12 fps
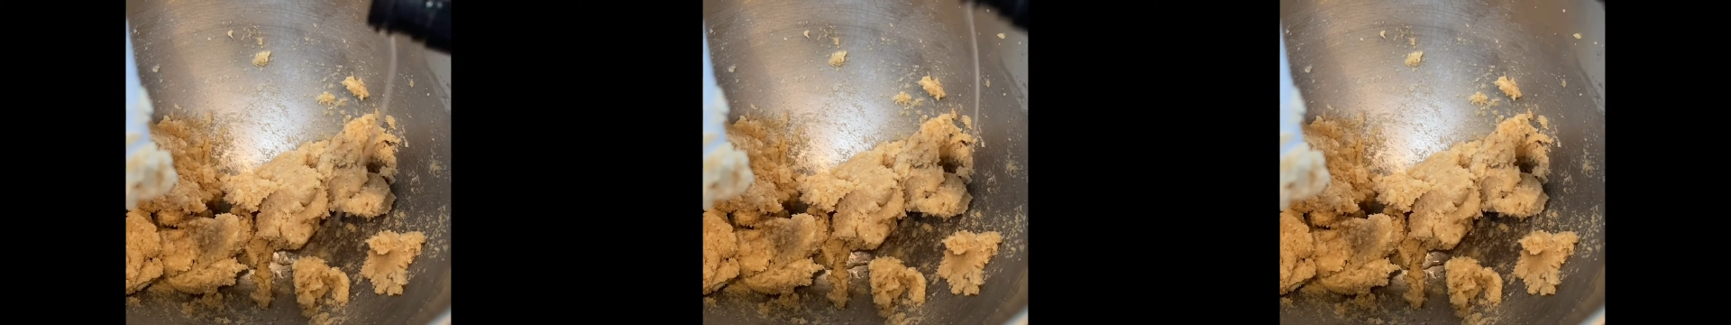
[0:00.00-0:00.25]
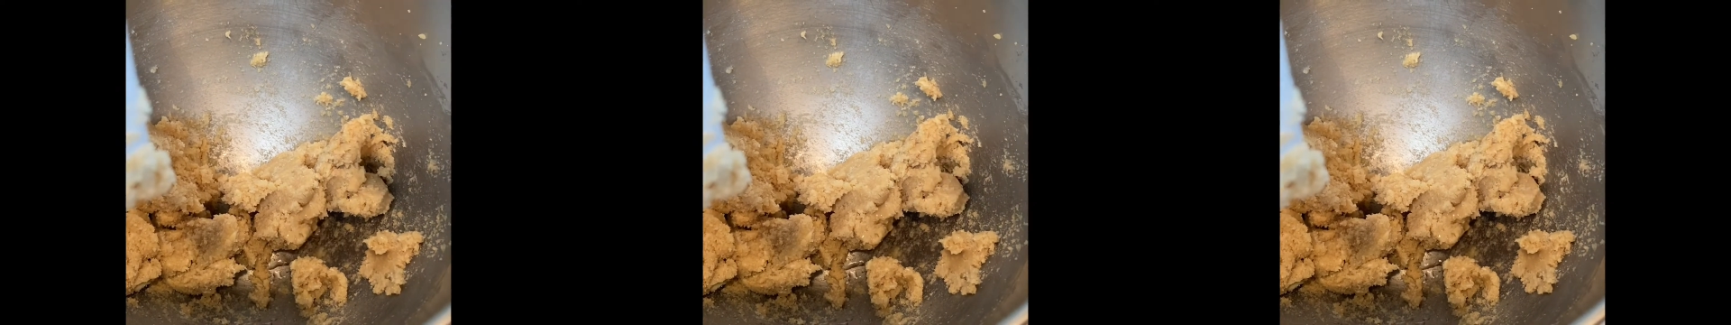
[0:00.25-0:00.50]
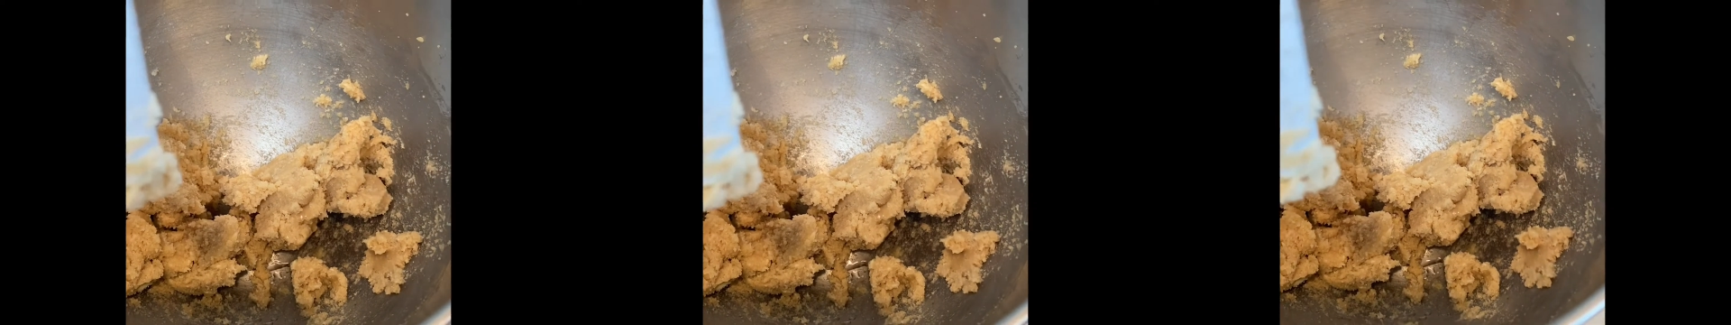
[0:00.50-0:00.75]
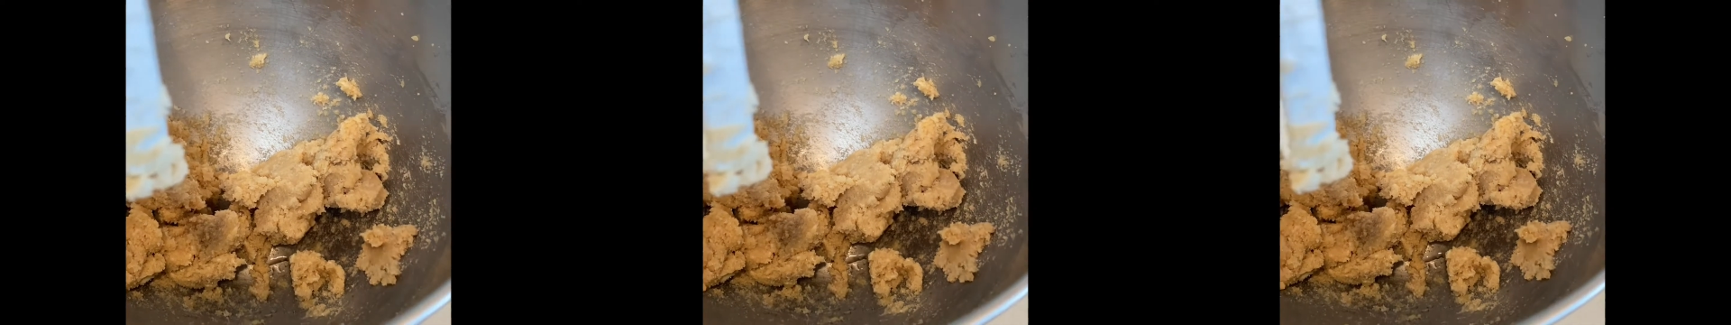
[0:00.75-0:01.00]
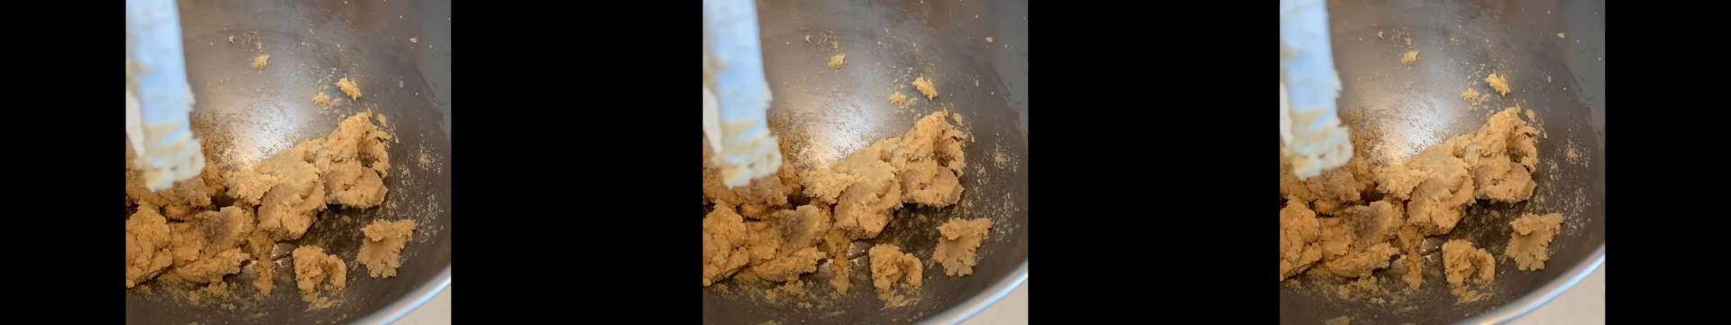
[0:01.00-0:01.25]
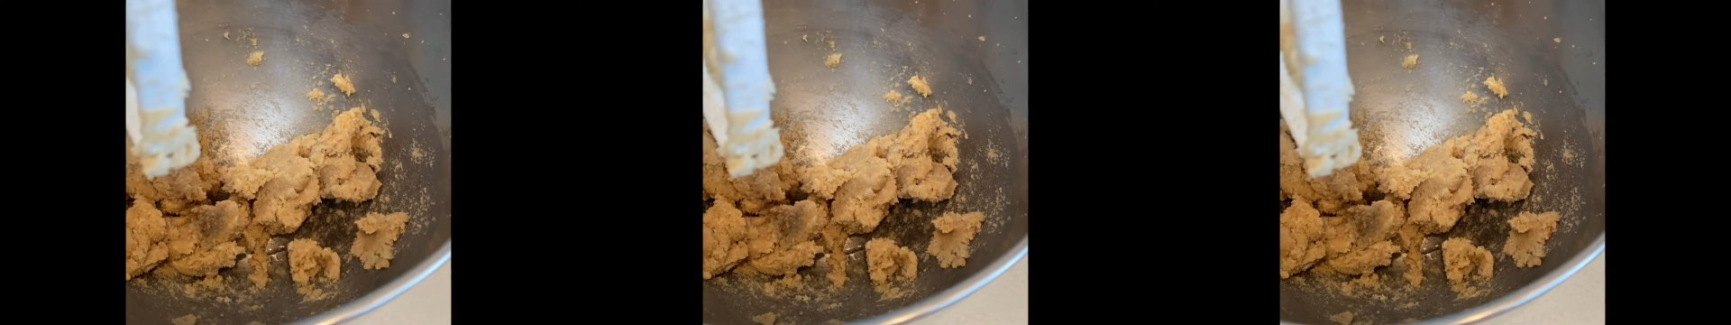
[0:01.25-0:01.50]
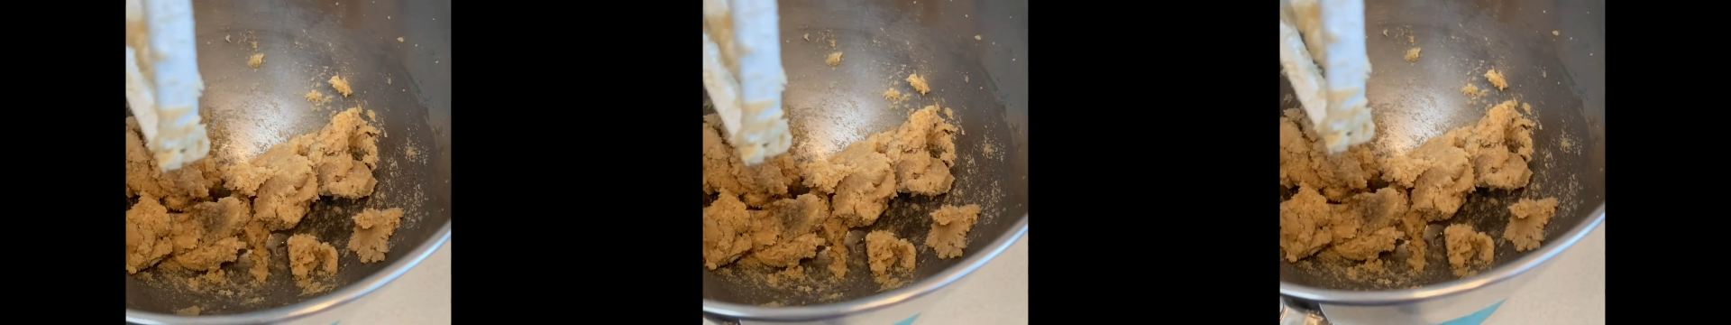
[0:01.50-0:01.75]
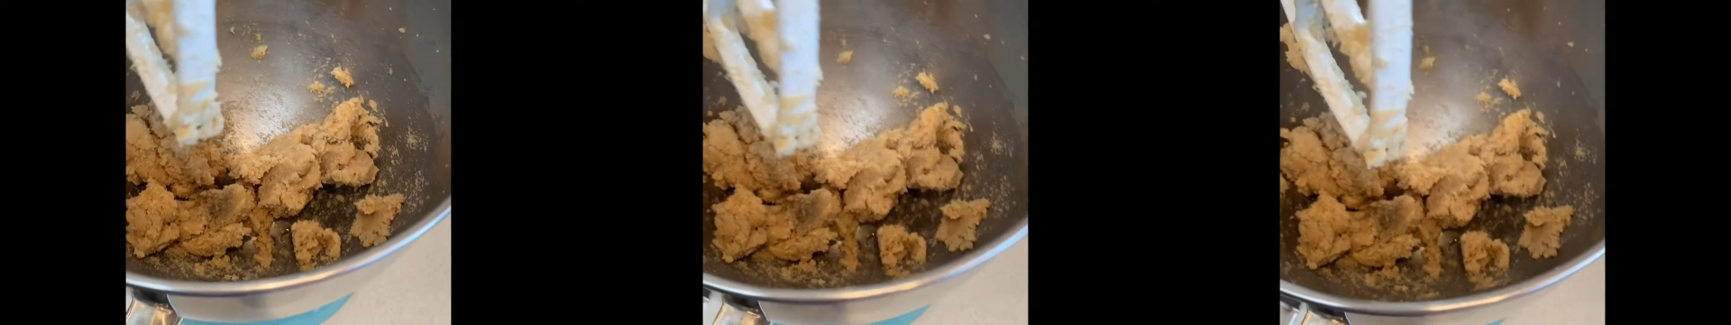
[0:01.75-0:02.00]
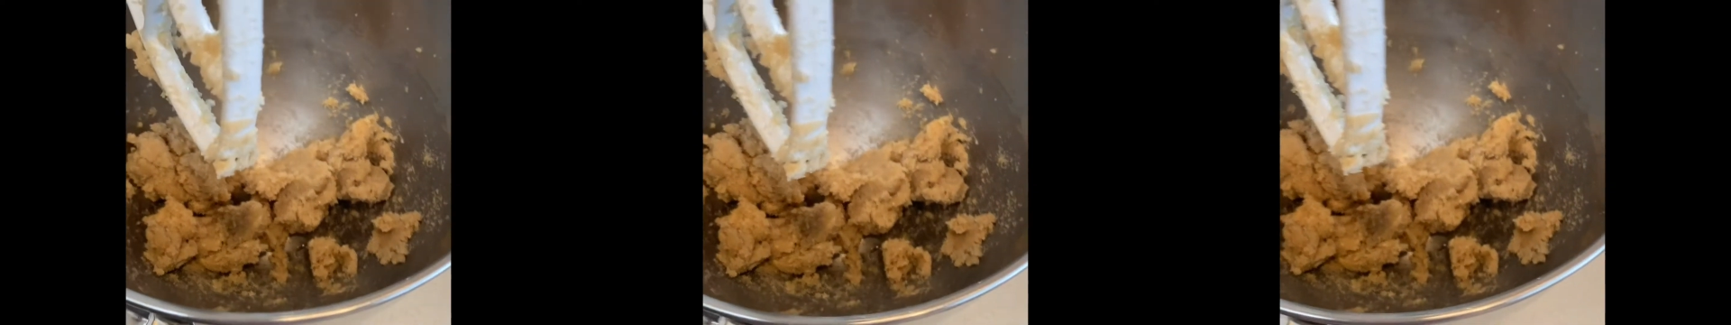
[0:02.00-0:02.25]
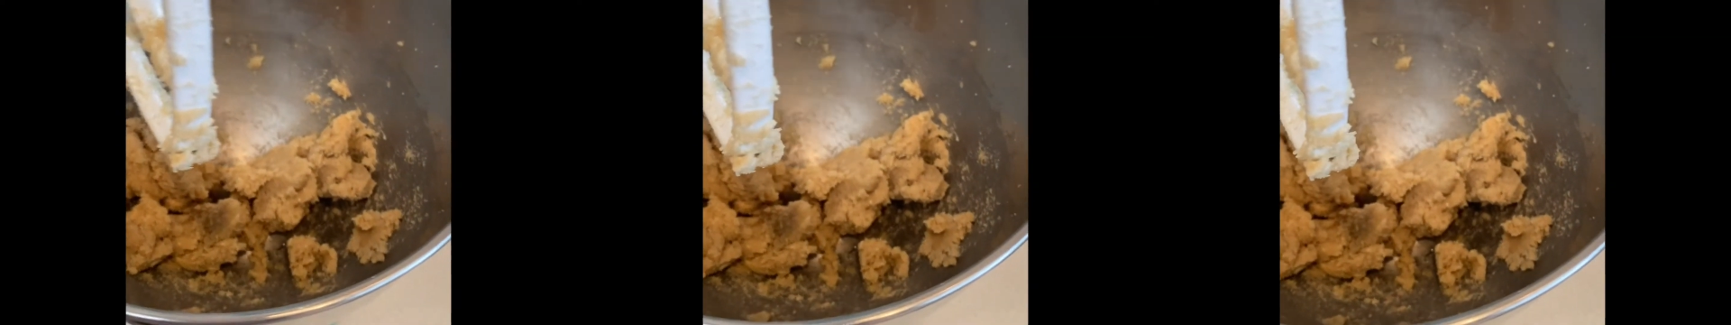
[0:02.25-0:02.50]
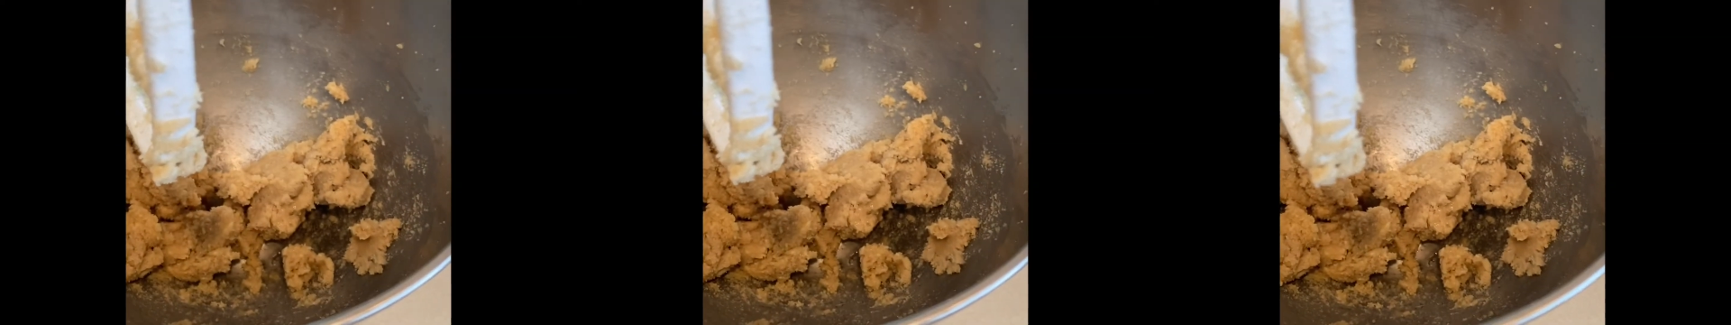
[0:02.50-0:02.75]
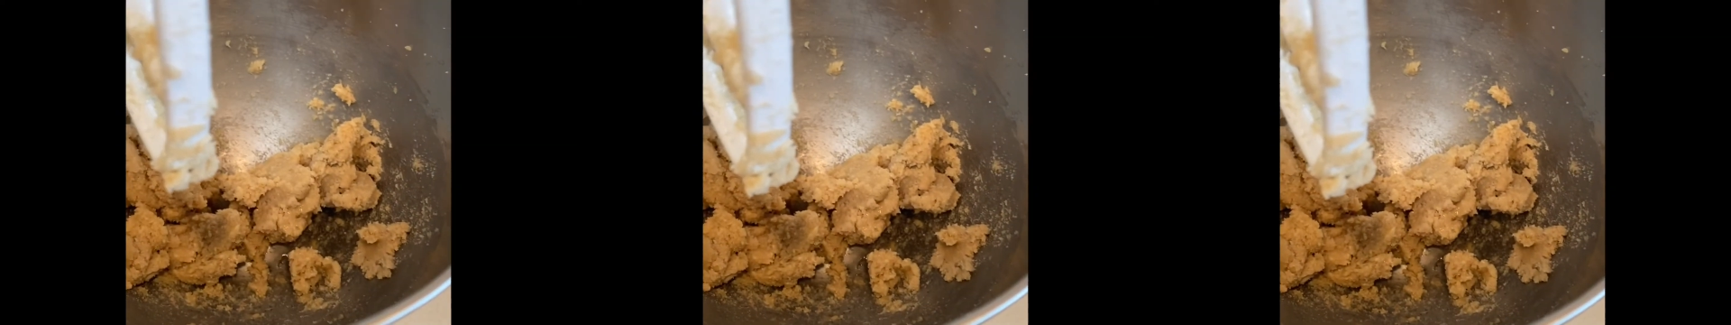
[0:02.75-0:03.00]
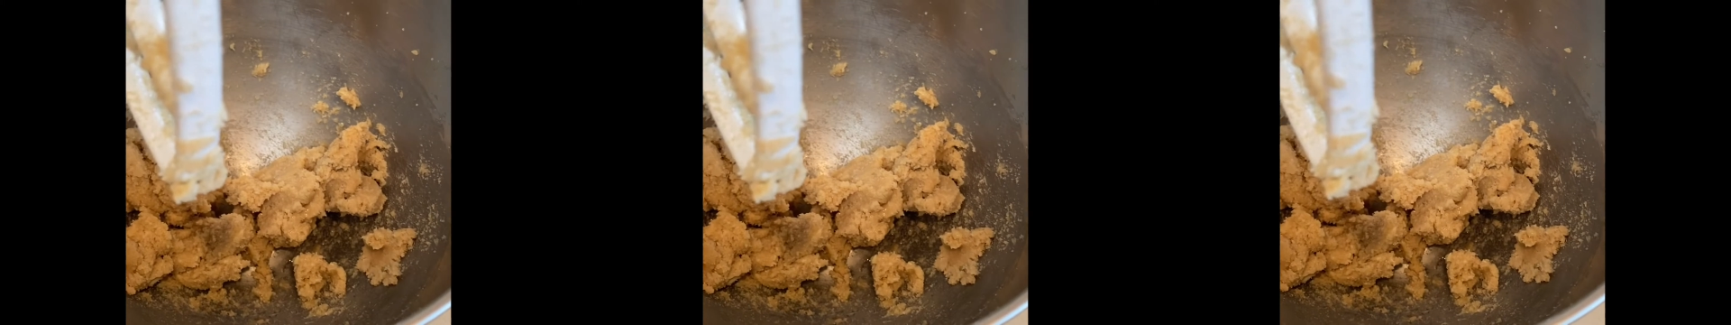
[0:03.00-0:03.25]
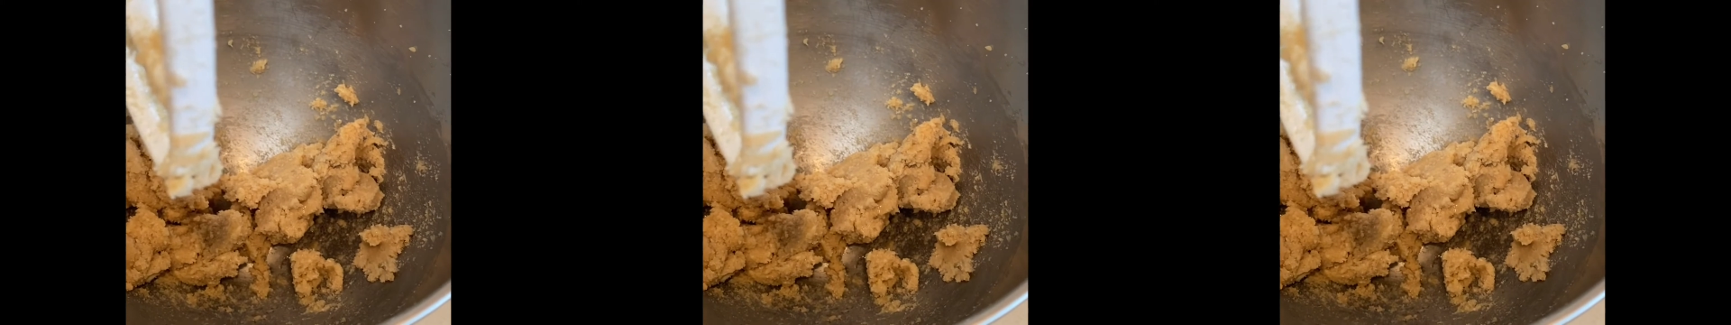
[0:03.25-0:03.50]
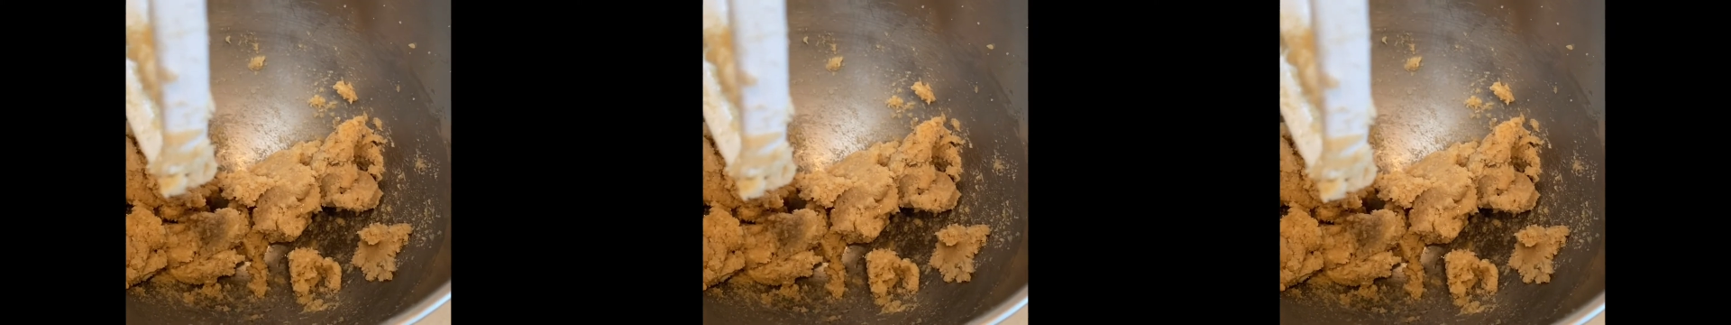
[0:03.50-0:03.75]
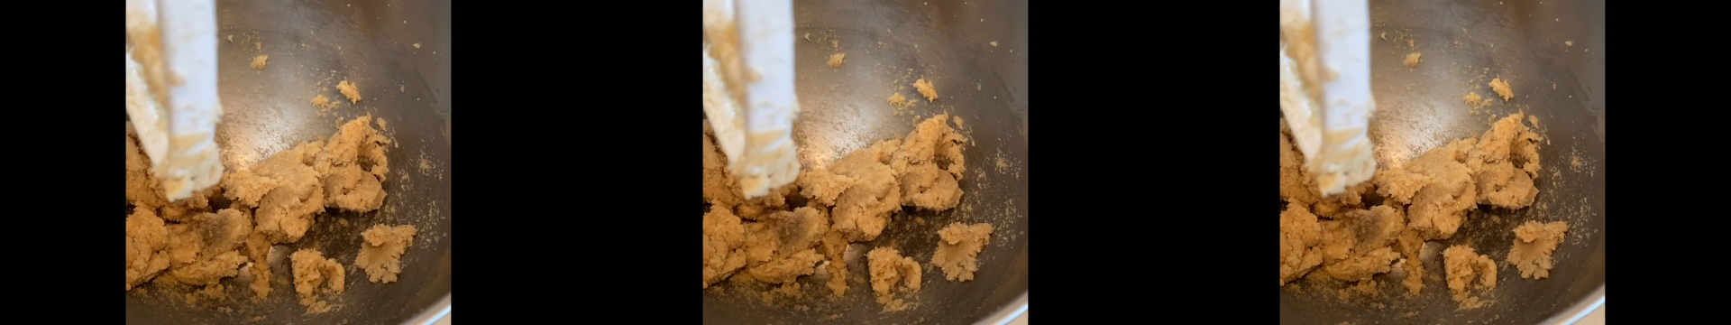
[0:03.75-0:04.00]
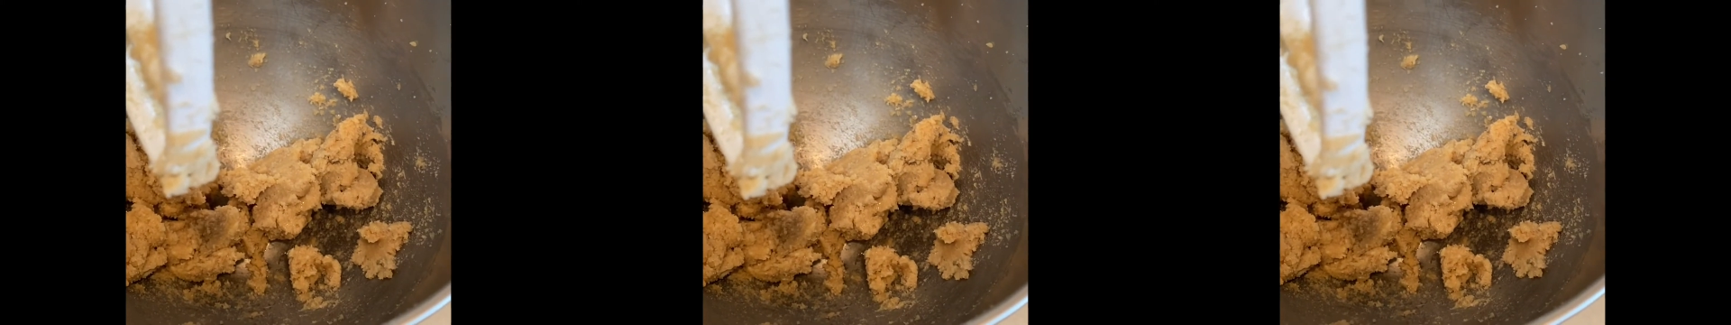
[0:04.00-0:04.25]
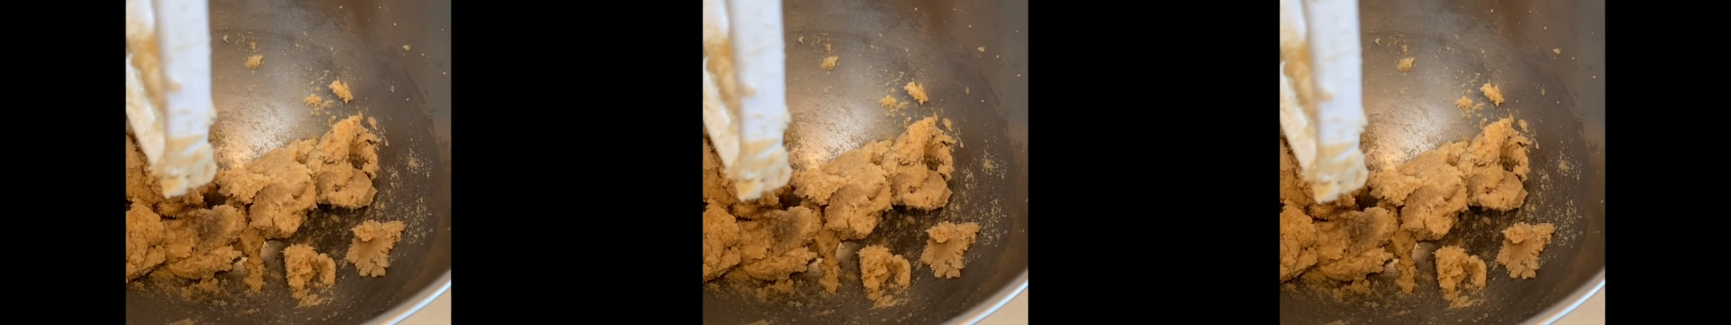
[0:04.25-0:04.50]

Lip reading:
No face is visible, so there are no lips to read.